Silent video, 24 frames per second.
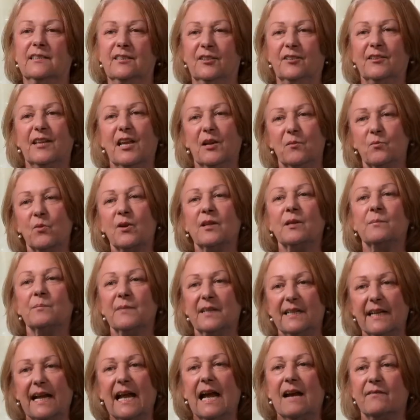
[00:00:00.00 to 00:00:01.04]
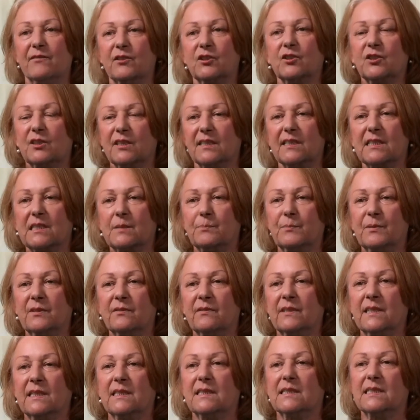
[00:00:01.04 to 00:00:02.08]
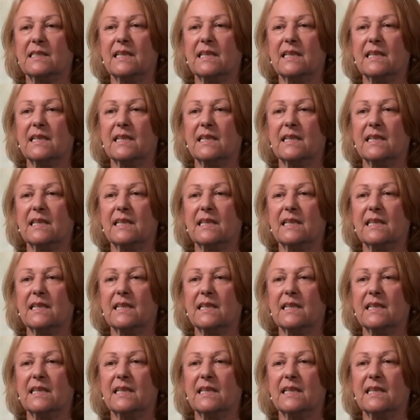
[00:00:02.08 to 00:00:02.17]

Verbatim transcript: you know, they wanted me to have a good experience.